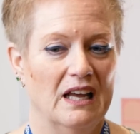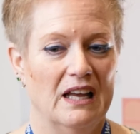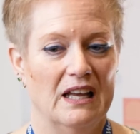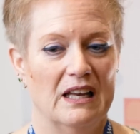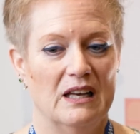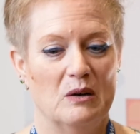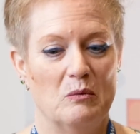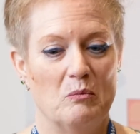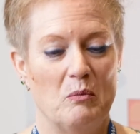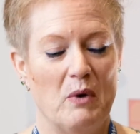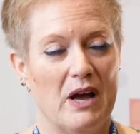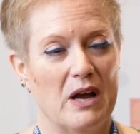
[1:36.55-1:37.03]

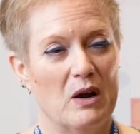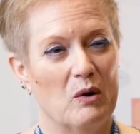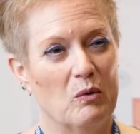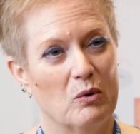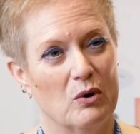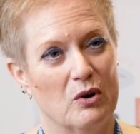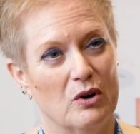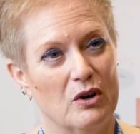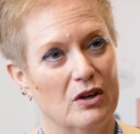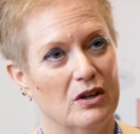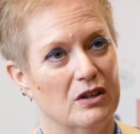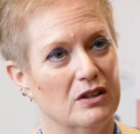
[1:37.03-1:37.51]
And in my
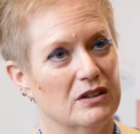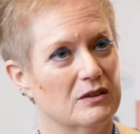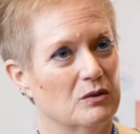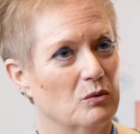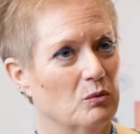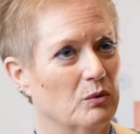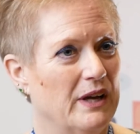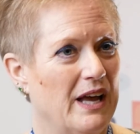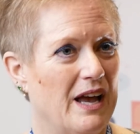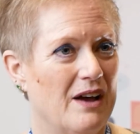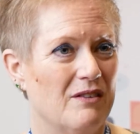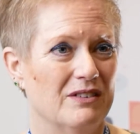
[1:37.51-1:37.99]
world,
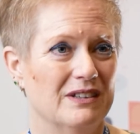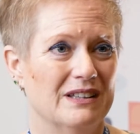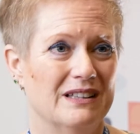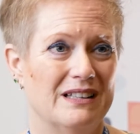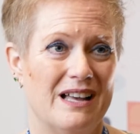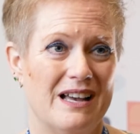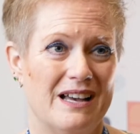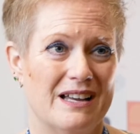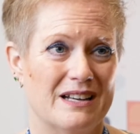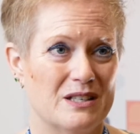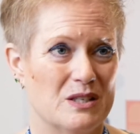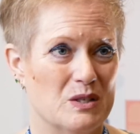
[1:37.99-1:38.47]
we have a
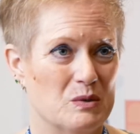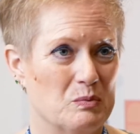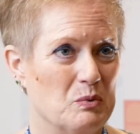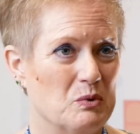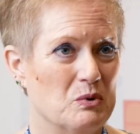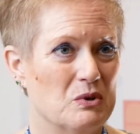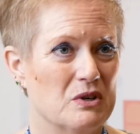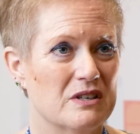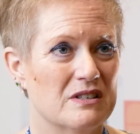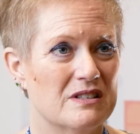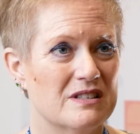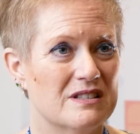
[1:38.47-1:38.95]
lot of
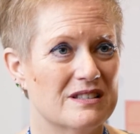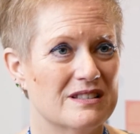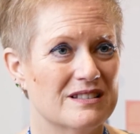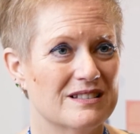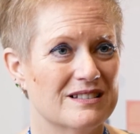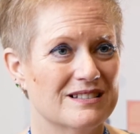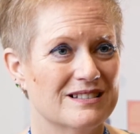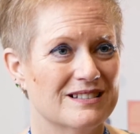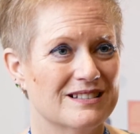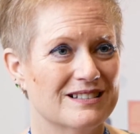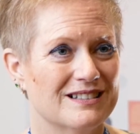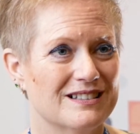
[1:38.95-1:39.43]
sports,
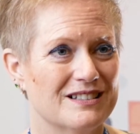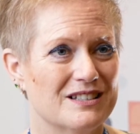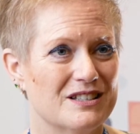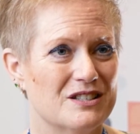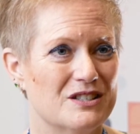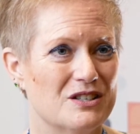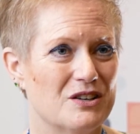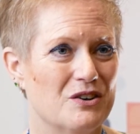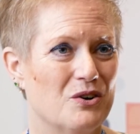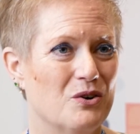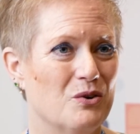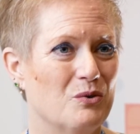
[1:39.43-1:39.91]

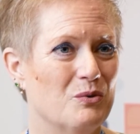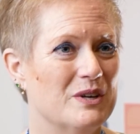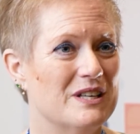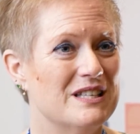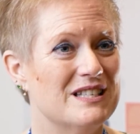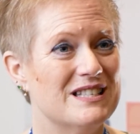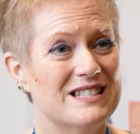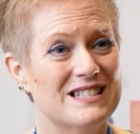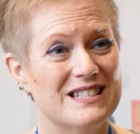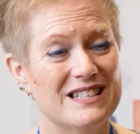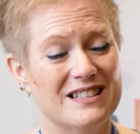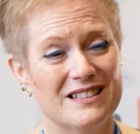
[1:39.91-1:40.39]
so we
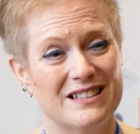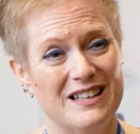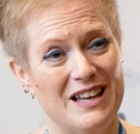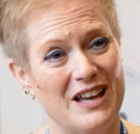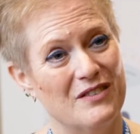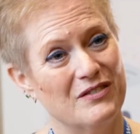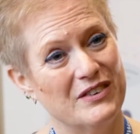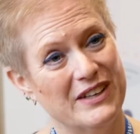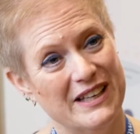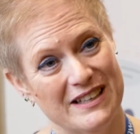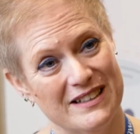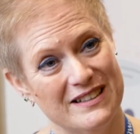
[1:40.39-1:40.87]
still
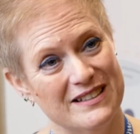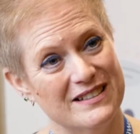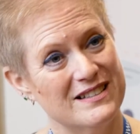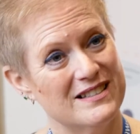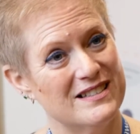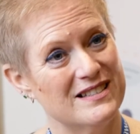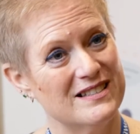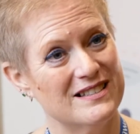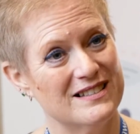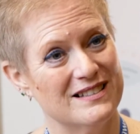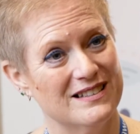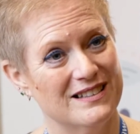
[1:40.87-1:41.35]
have
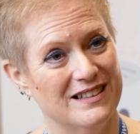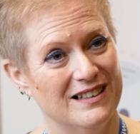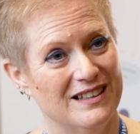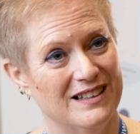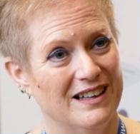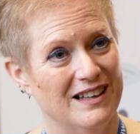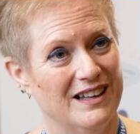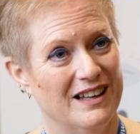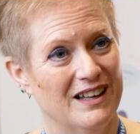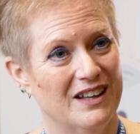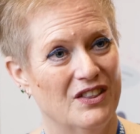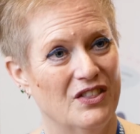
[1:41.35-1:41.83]
kids
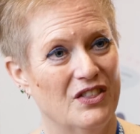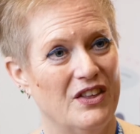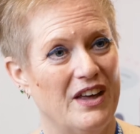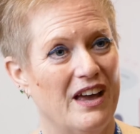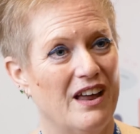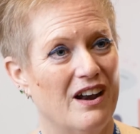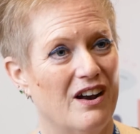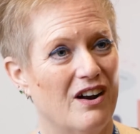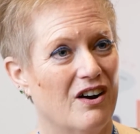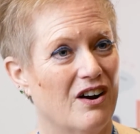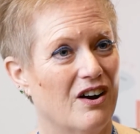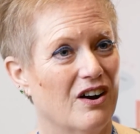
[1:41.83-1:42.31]

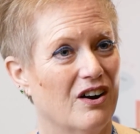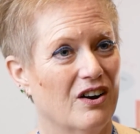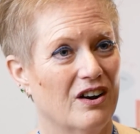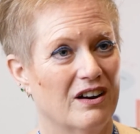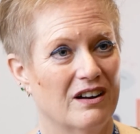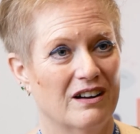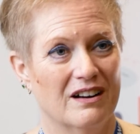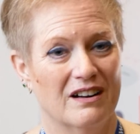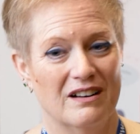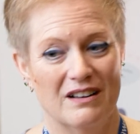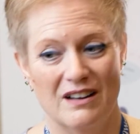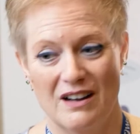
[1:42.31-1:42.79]
that are
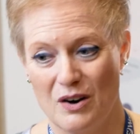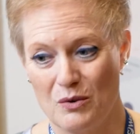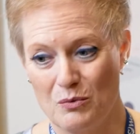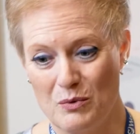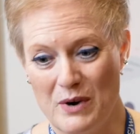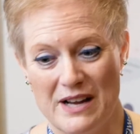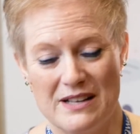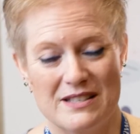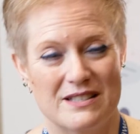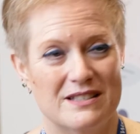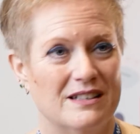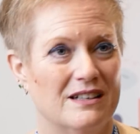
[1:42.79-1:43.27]

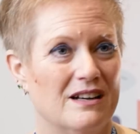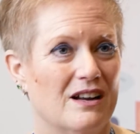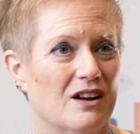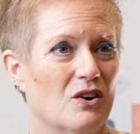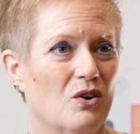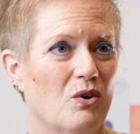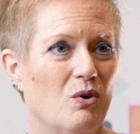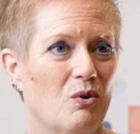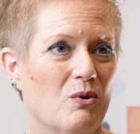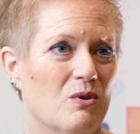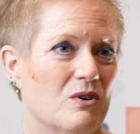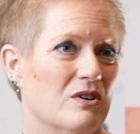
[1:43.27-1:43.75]
arresting on
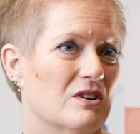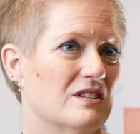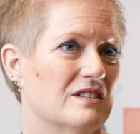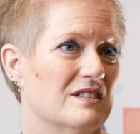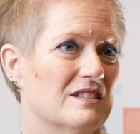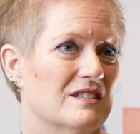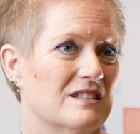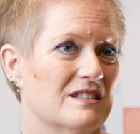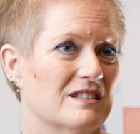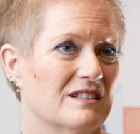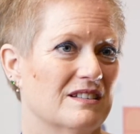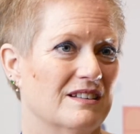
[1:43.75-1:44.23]

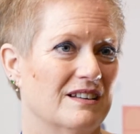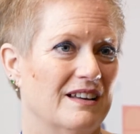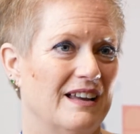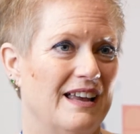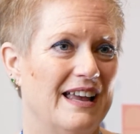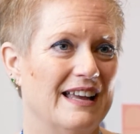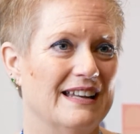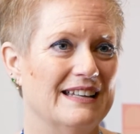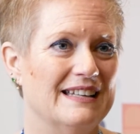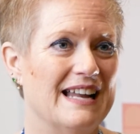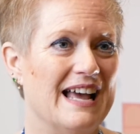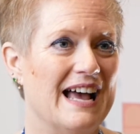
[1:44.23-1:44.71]
courts
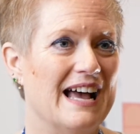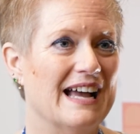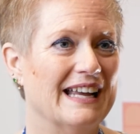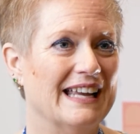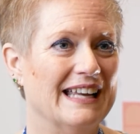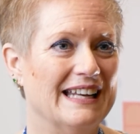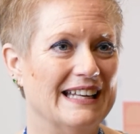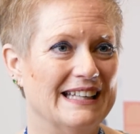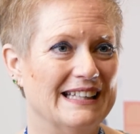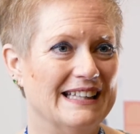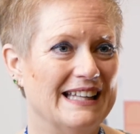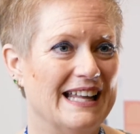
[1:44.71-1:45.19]
and not
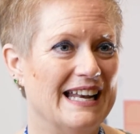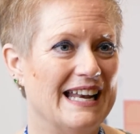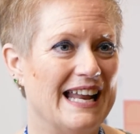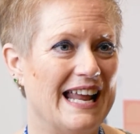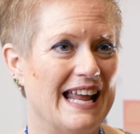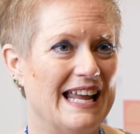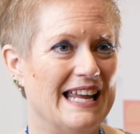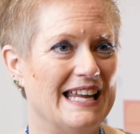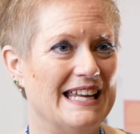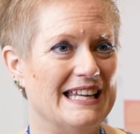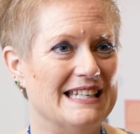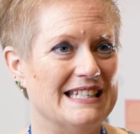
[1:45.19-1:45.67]
getting that
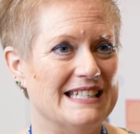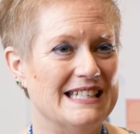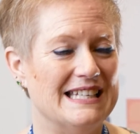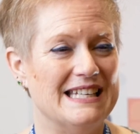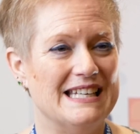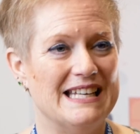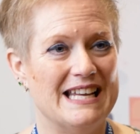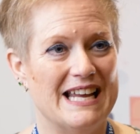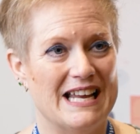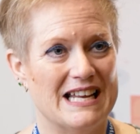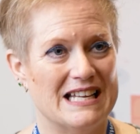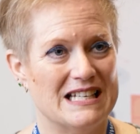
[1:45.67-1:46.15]

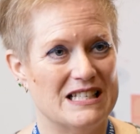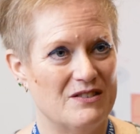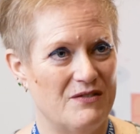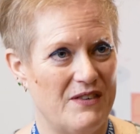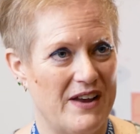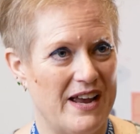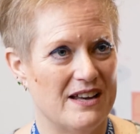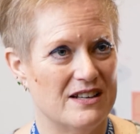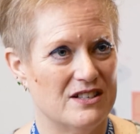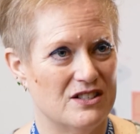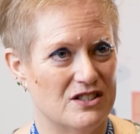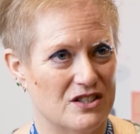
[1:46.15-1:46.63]
AED as
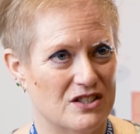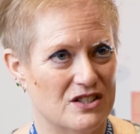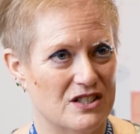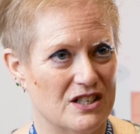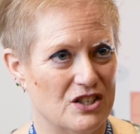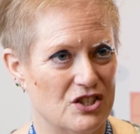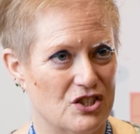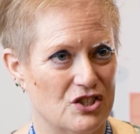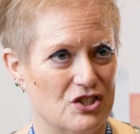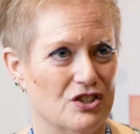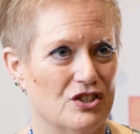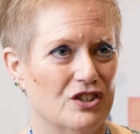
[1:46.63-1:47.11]
fast as
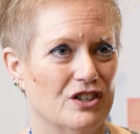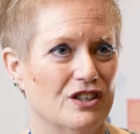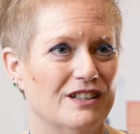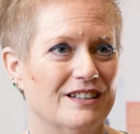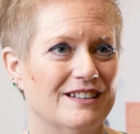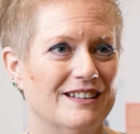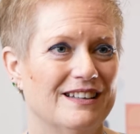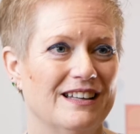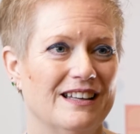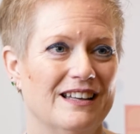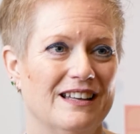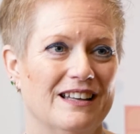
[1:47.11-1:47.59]
they
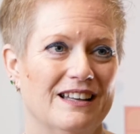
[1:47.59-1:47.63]
should.